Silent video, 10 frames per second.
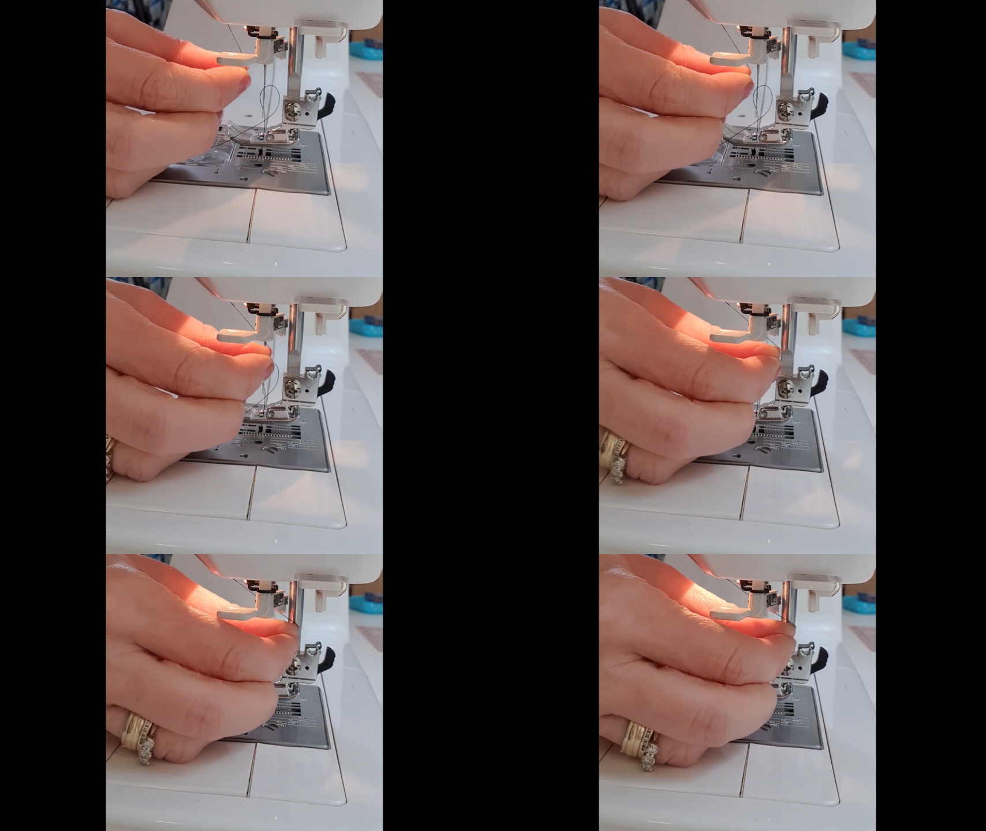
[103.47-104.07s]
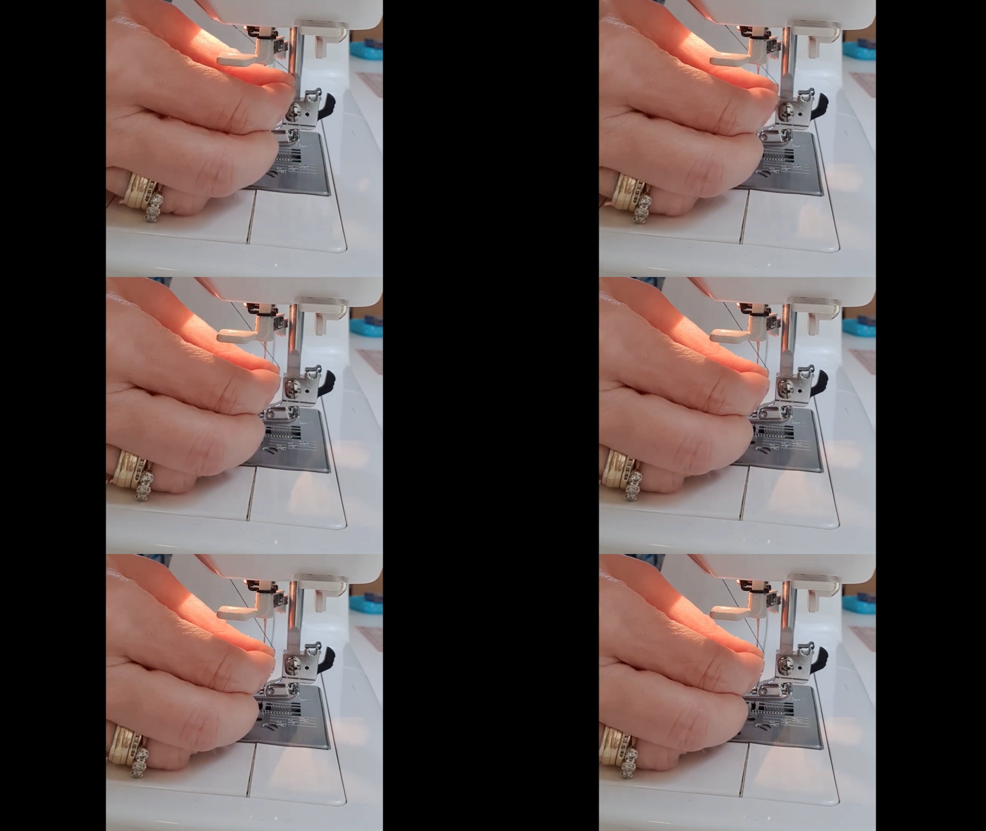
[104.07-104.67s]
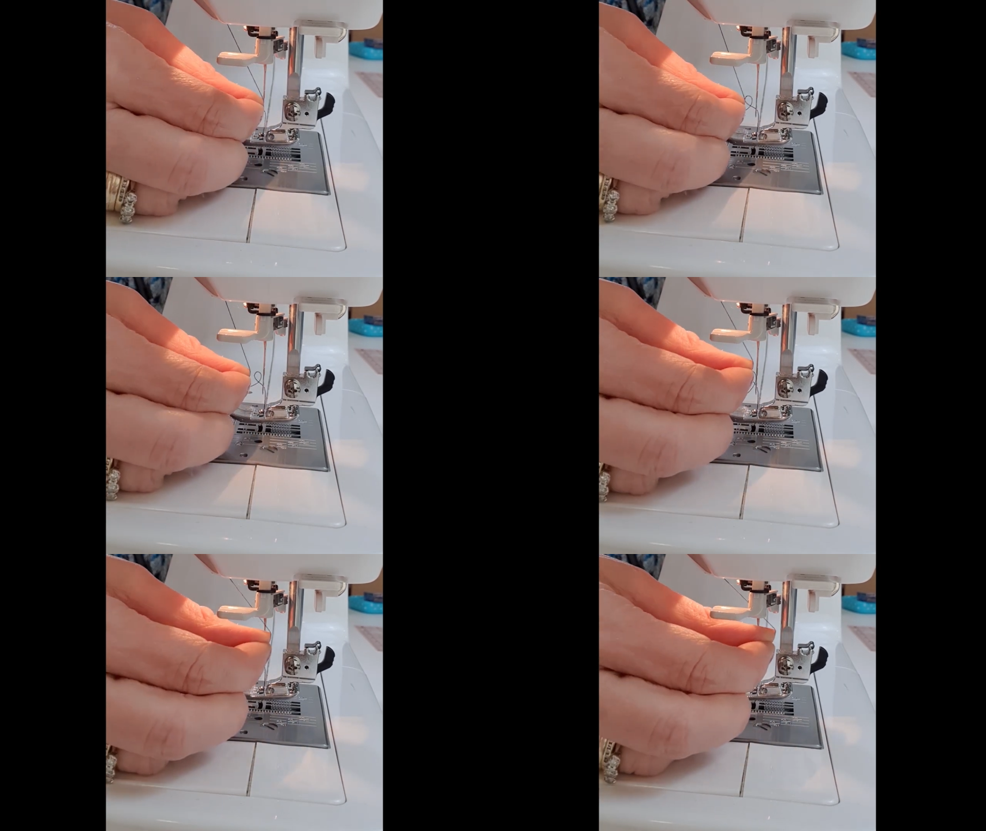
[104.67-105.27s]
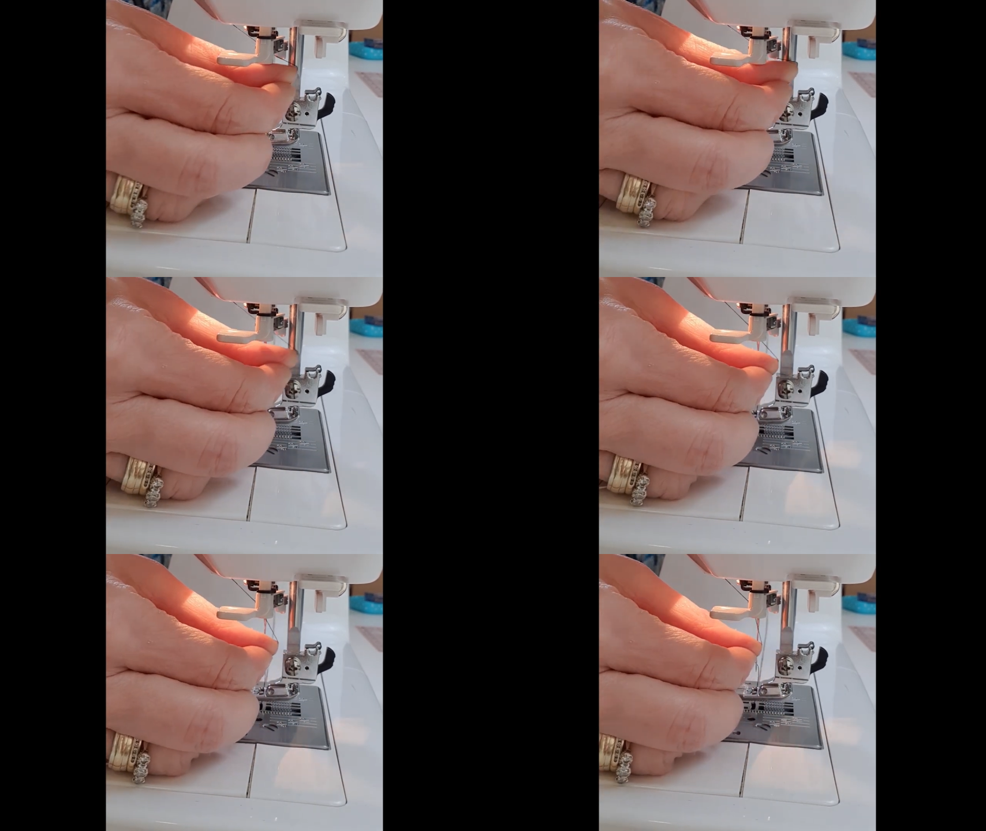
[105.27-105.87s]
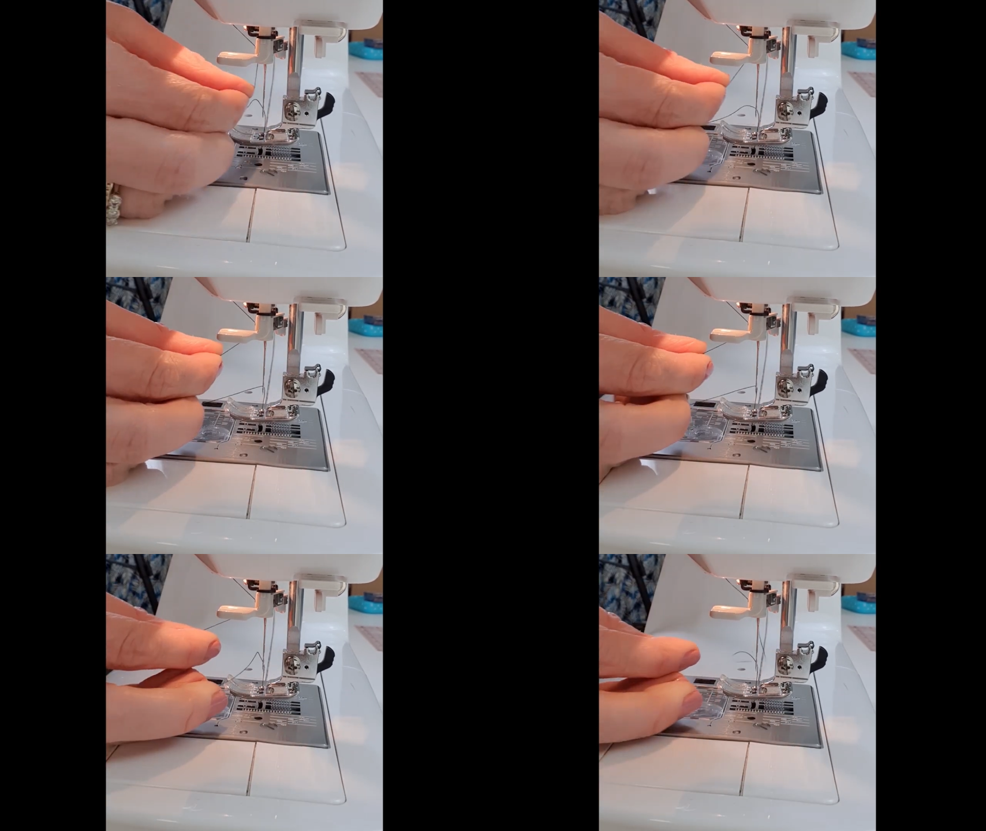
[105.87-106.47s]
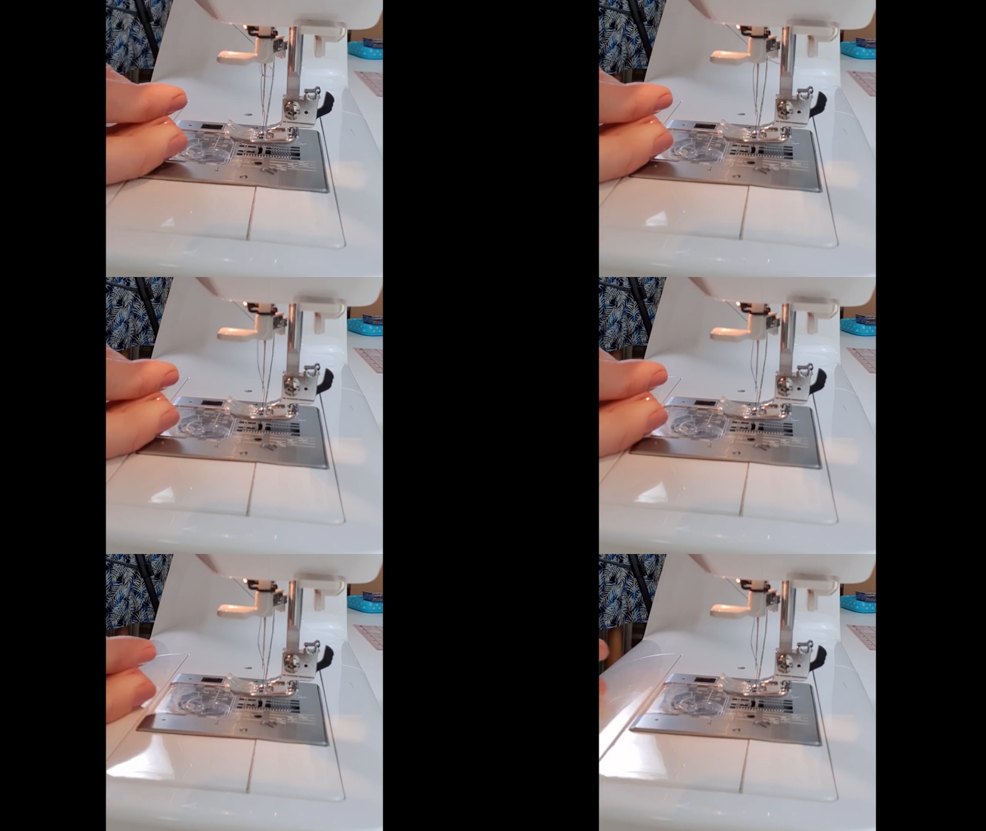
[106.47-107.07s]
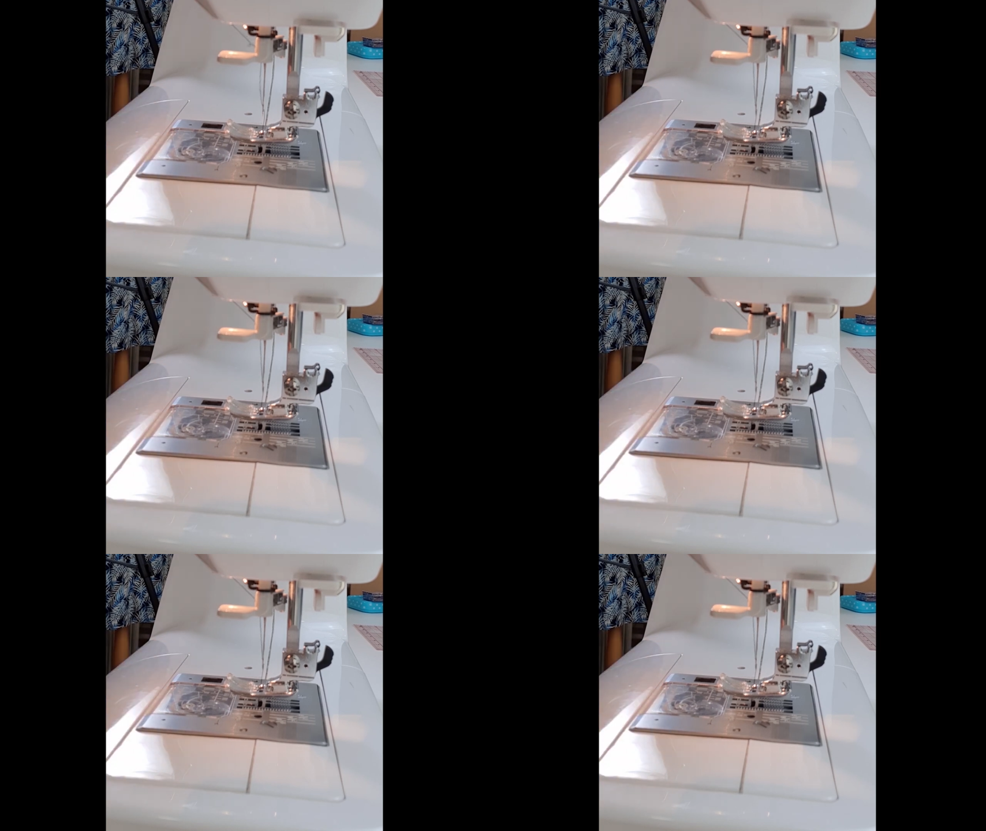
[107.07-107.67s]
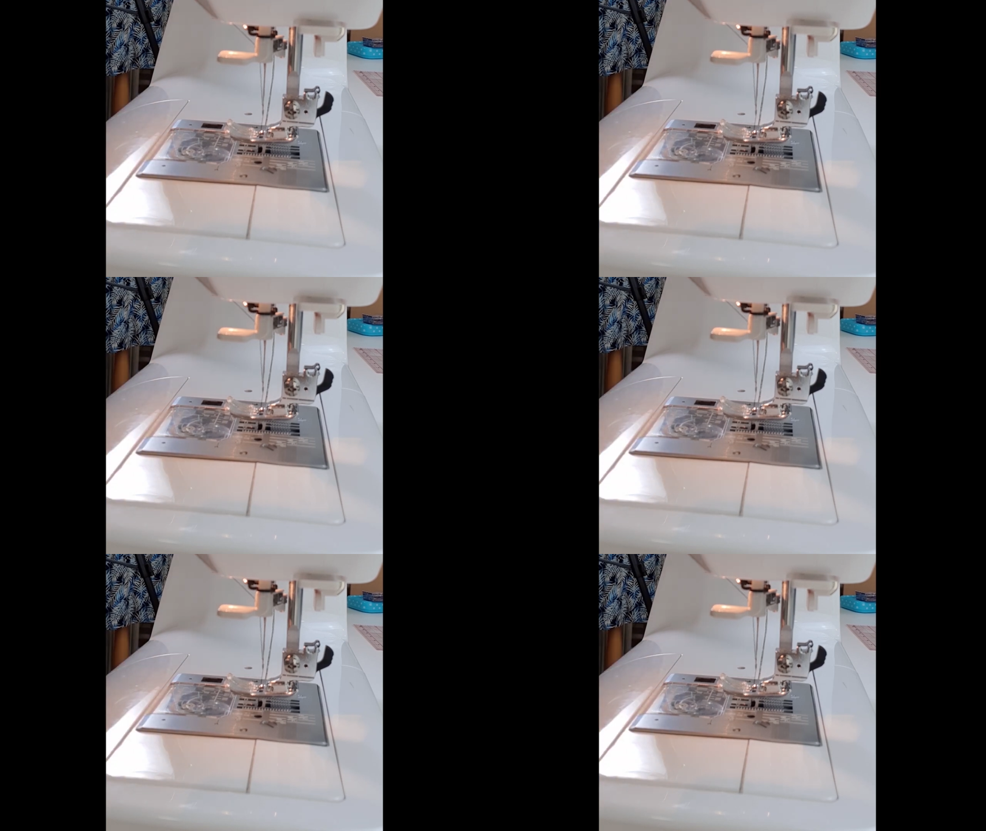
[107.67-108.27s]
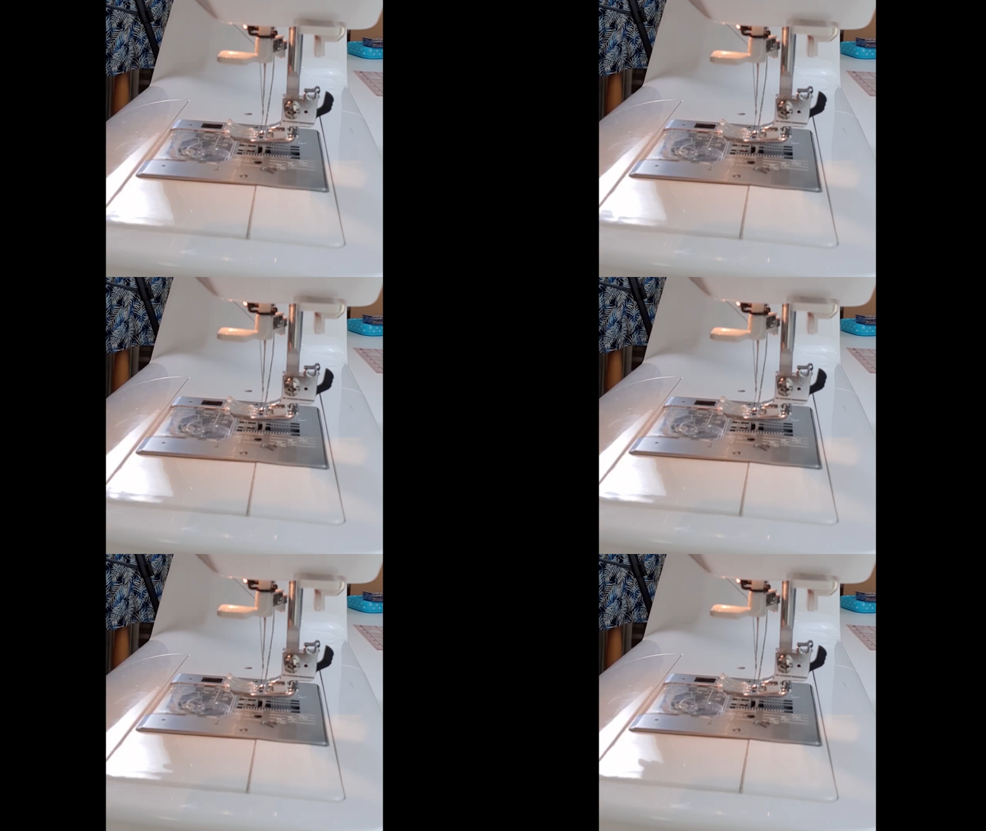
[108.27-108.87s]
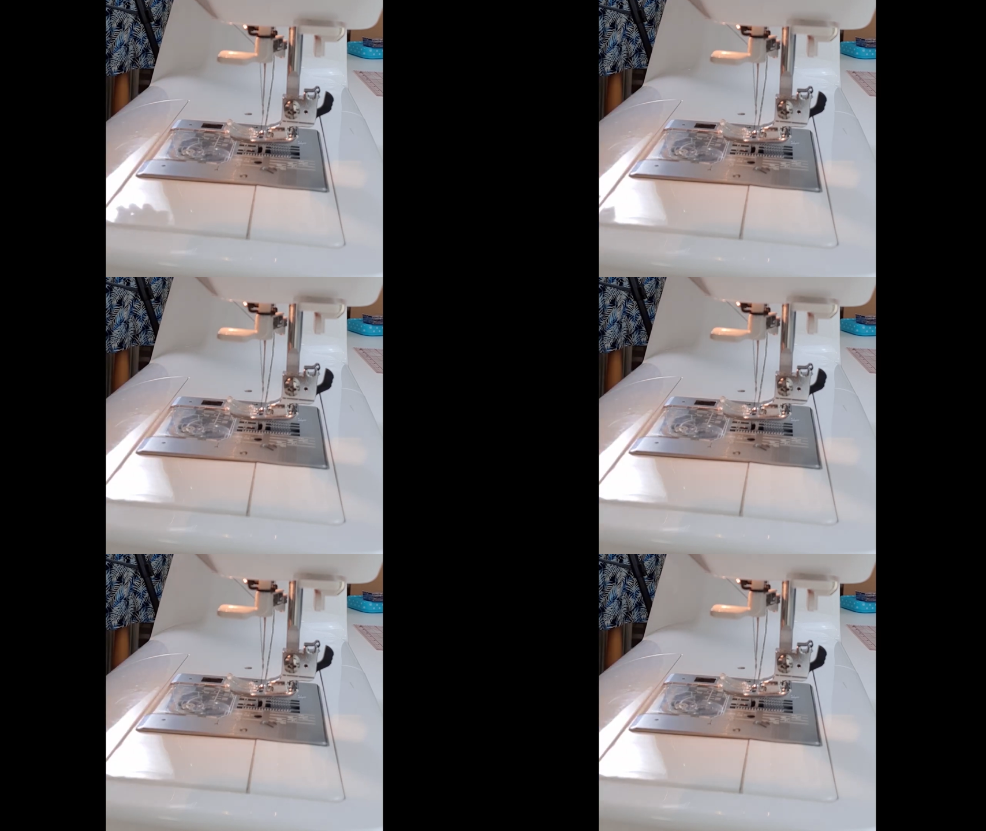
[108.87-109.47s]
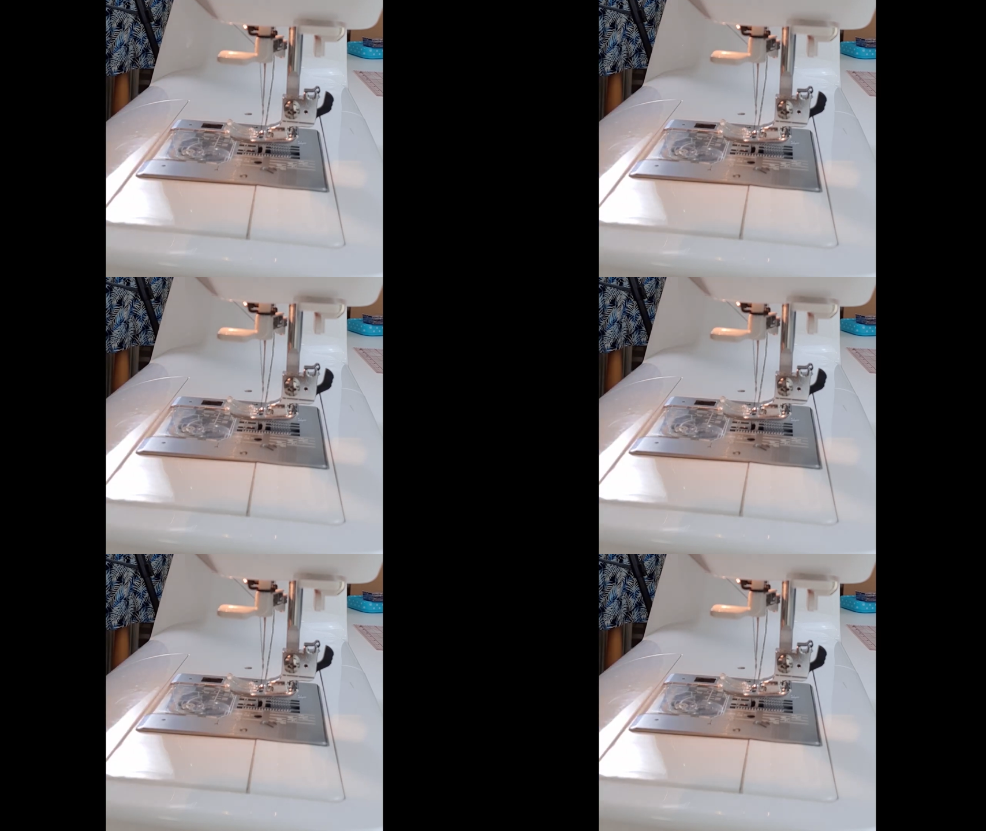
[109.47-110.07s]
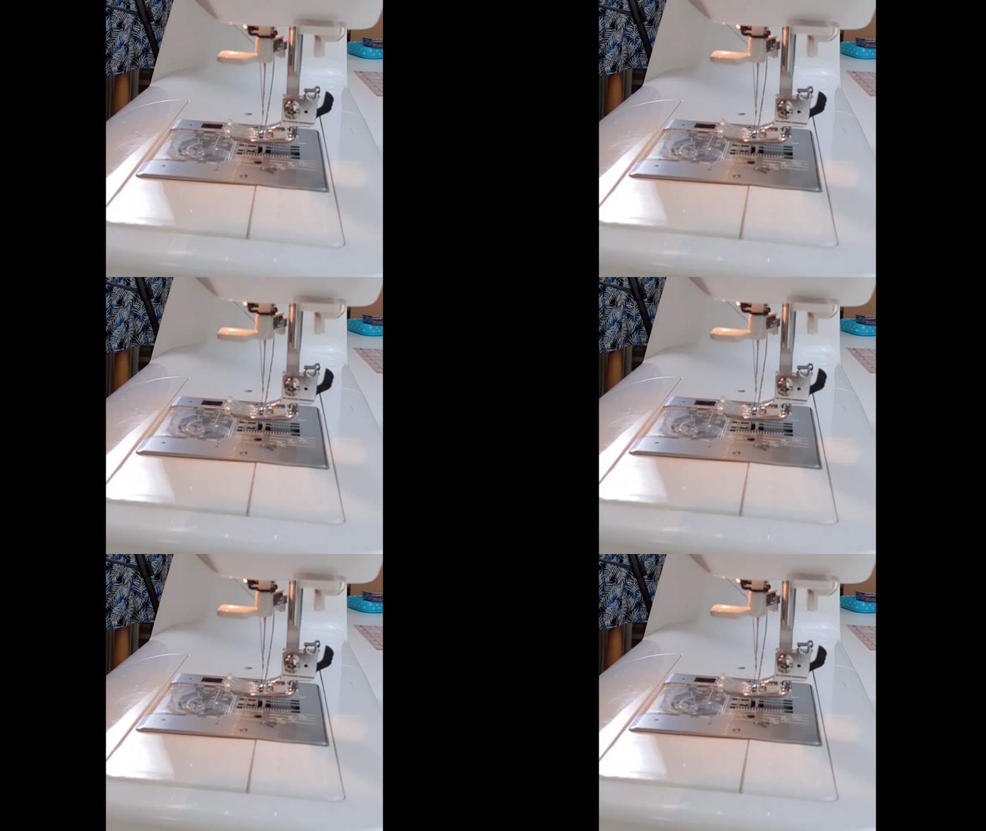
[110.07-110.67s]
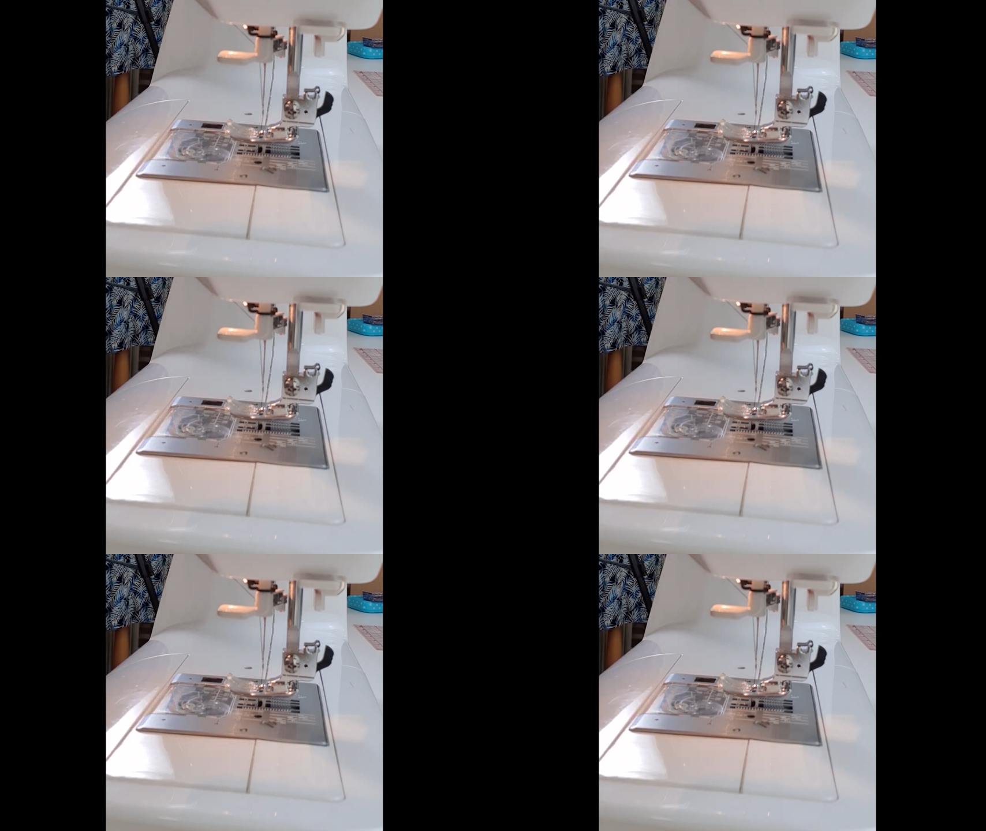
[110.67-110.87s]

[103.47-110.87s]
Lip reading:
No face is visible, so there are no lips to read.